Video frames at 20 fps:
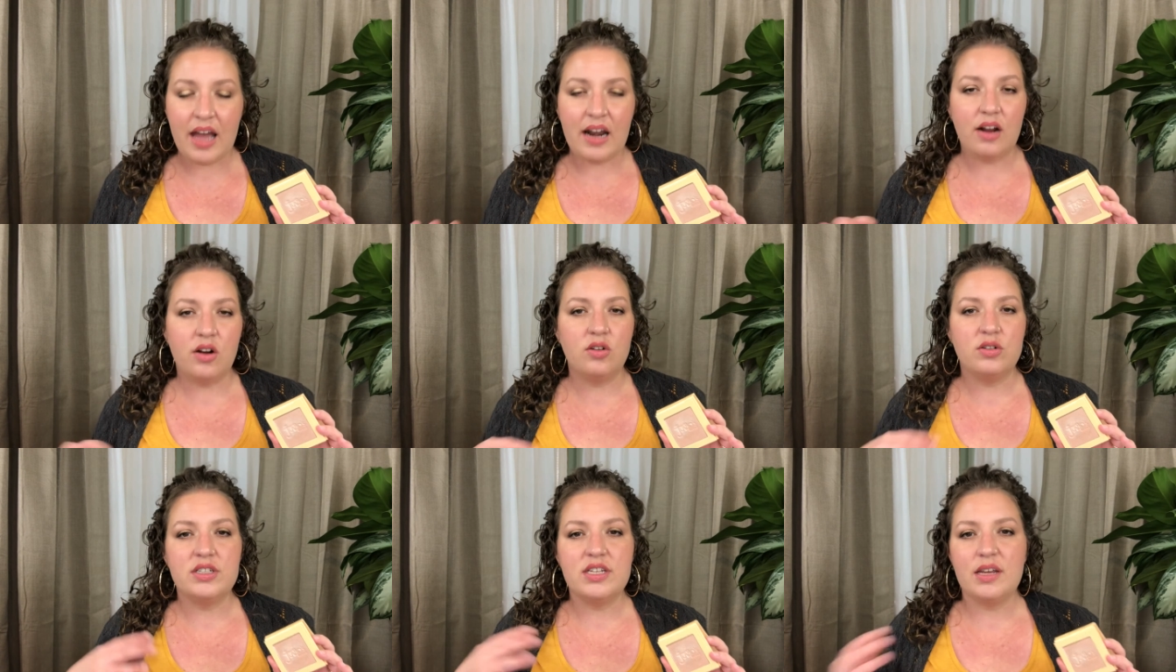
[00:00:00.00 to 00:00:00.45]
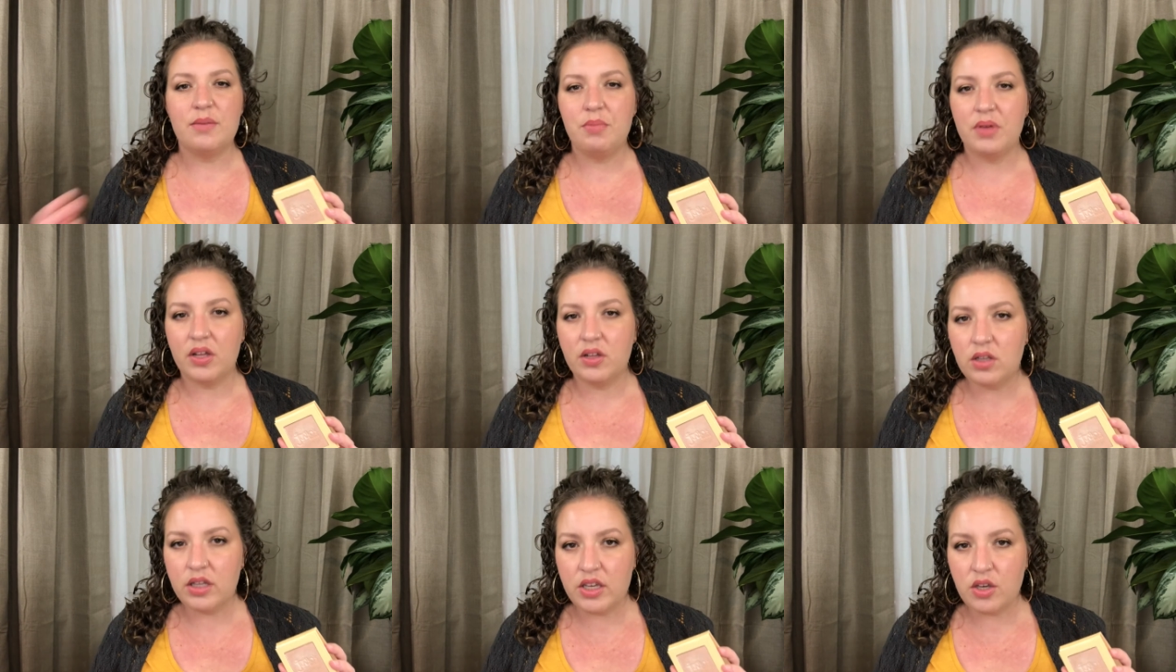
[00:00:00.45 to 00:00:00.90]
I don't
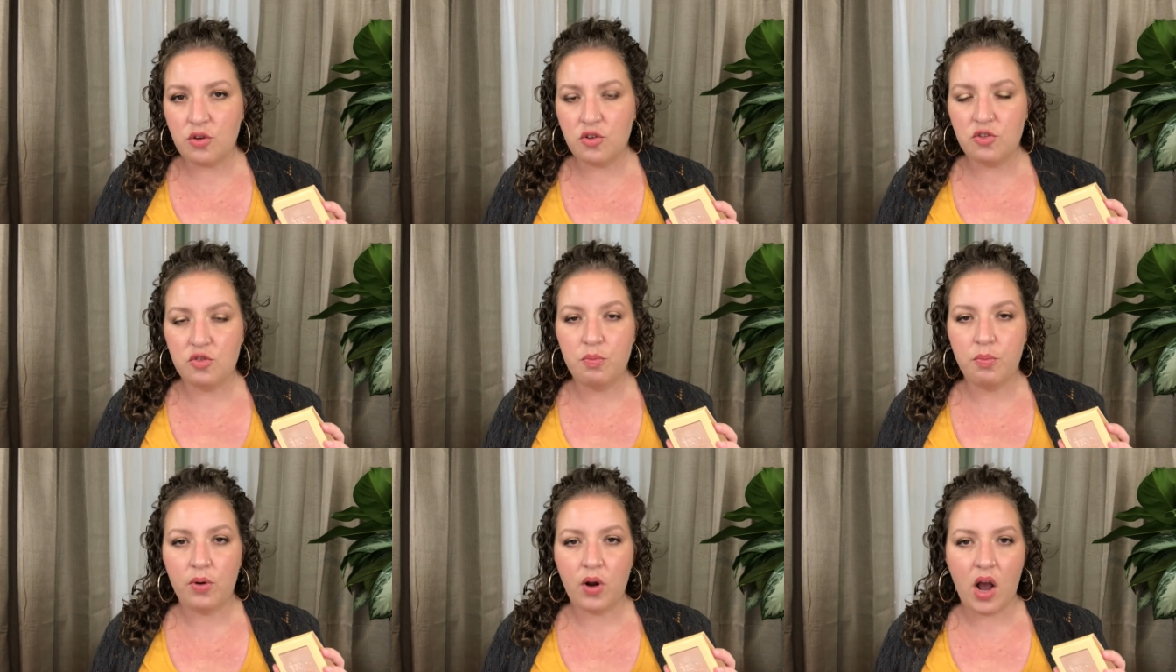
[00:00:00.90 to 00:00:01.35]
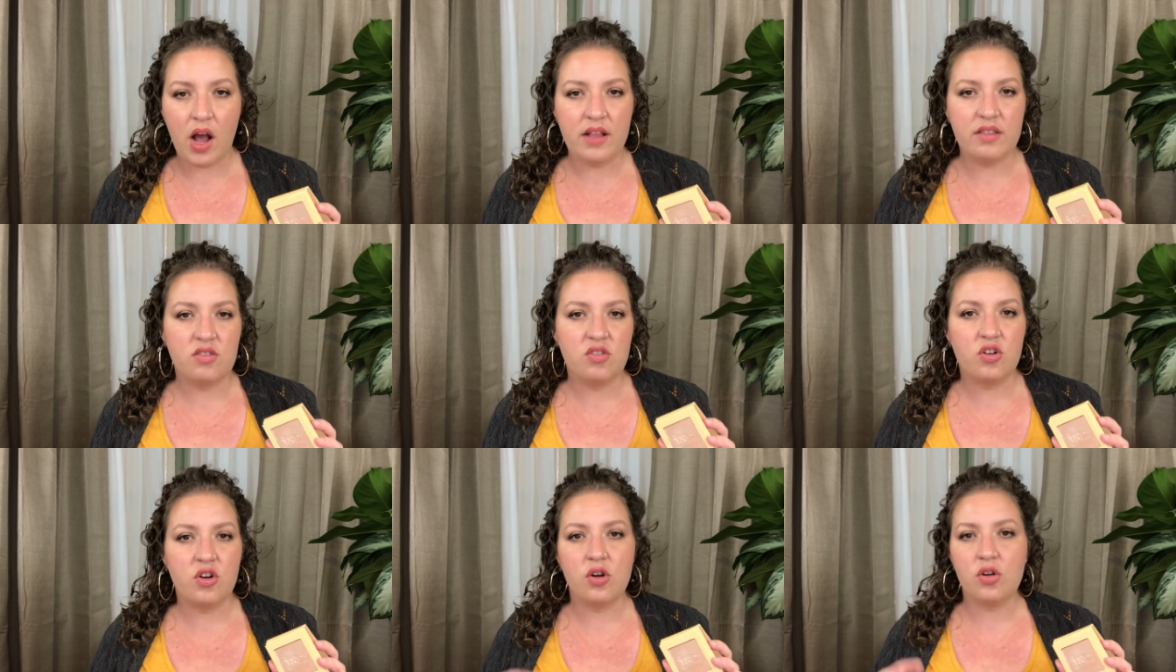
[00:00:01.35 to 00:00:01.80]
typically use
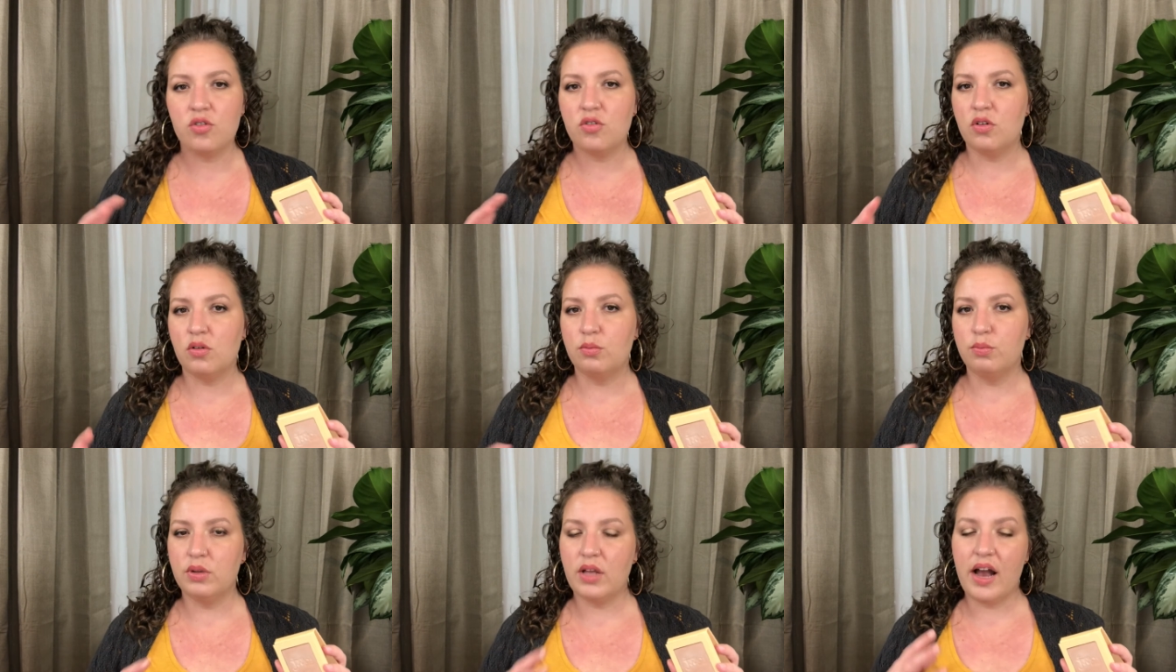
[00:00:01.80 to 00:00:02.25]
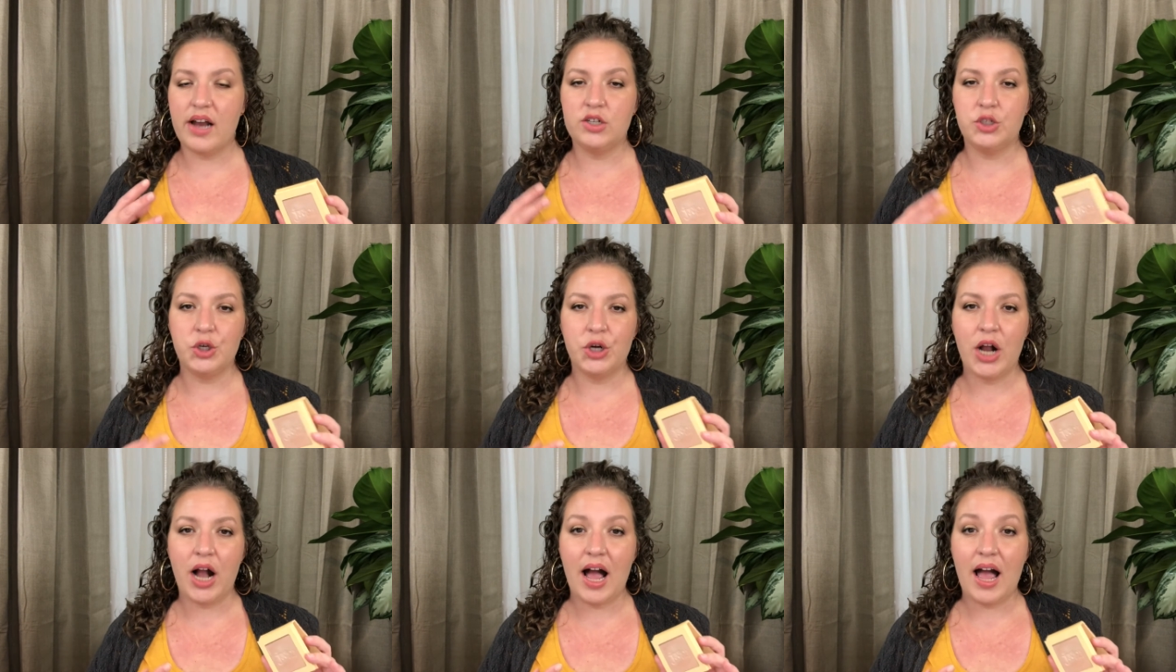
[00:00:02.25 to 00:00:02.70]
bronzers or blush
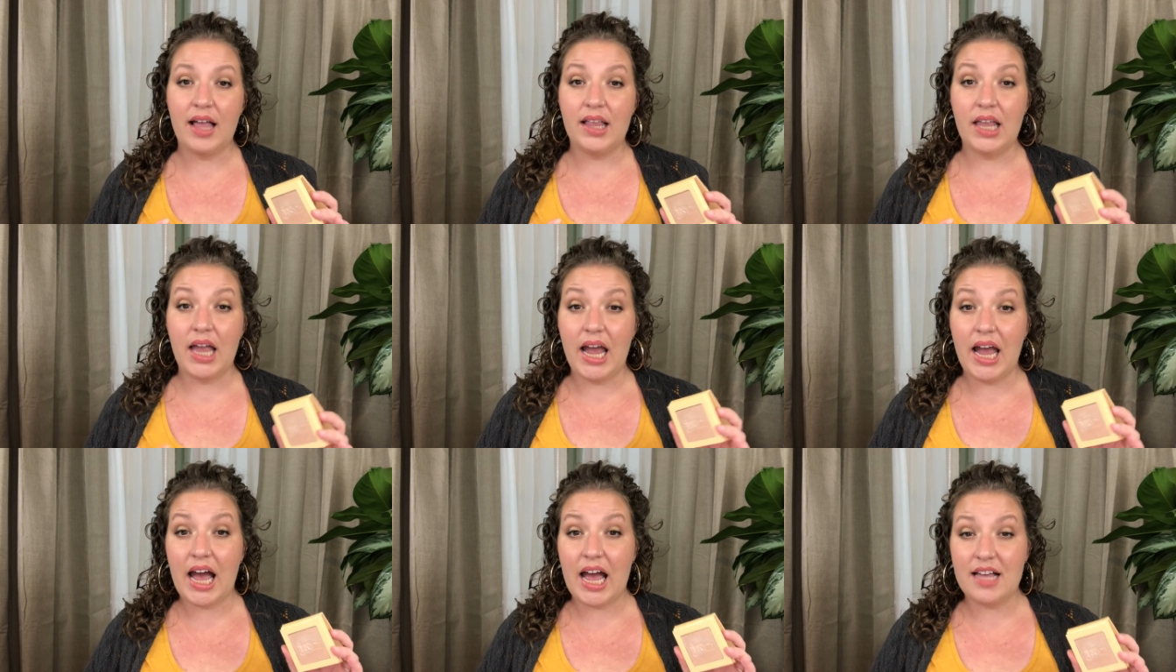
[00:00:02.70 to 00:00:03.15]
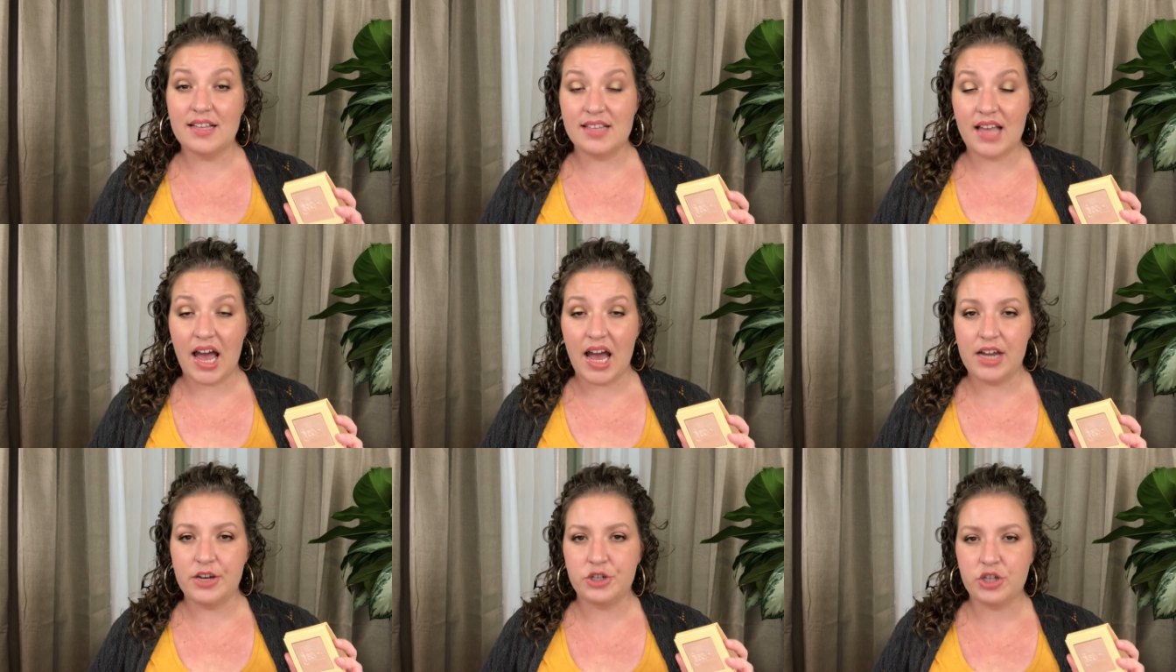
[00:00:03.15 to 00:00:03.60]
or highlight as
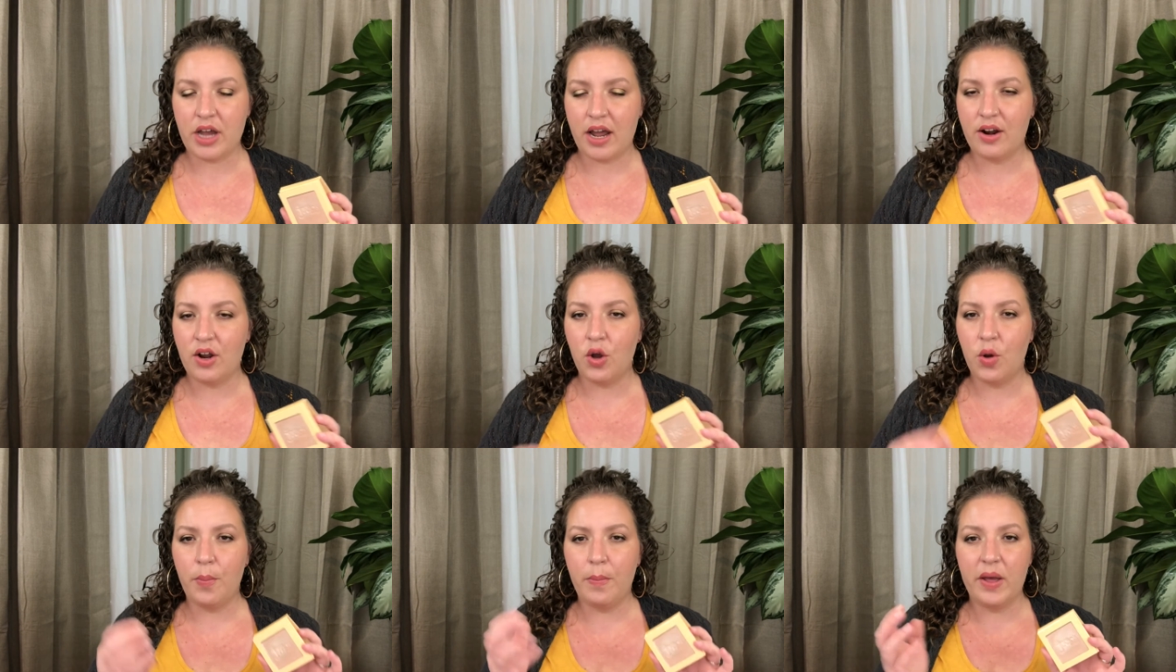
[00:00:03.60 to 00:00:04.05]
eyeshadow,